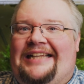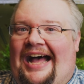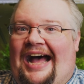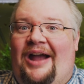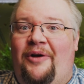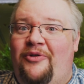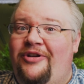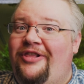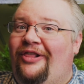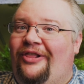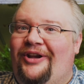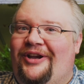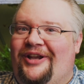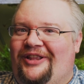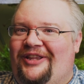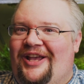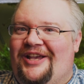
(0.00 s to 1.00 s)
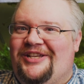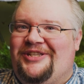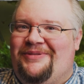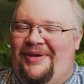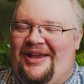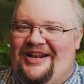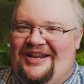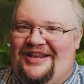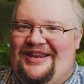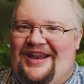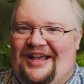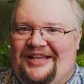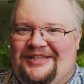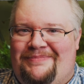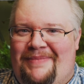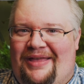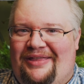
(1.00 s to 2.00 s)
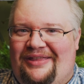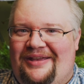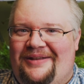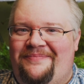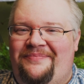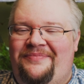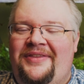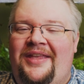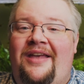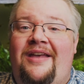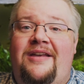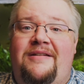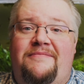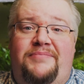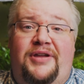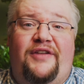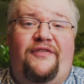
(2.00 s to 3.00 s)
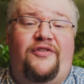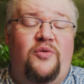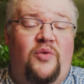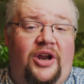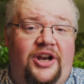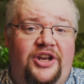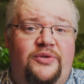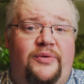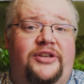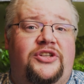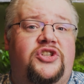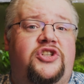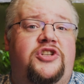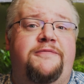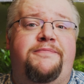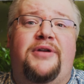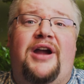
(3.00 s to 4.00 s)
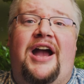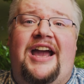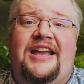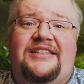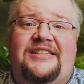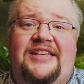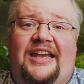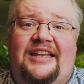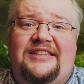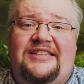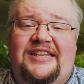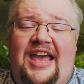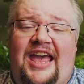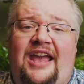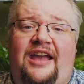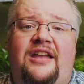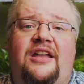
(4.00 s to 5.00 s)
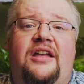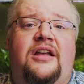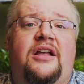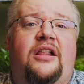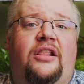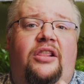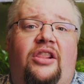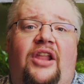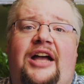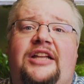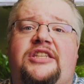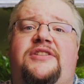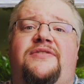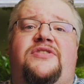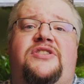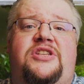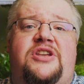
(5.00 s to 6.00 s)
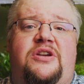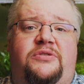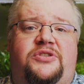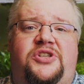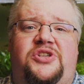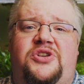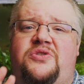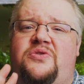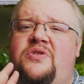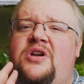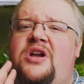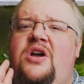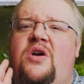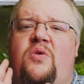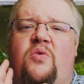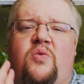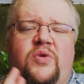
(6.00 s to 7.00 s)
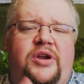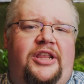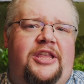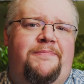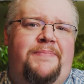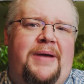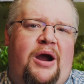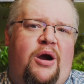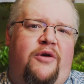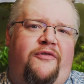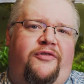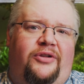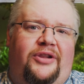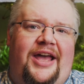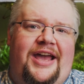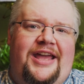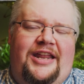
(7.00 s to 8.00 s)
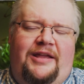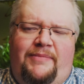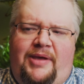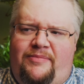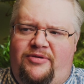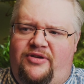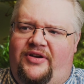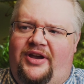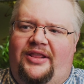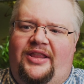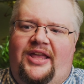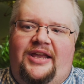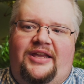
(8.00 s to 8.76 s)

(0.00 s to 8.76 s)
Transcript: I wouldn't look at the estimated index method. But if you want to do a super high-tech tank, lots of CO2, really powerful lighting, maybe you got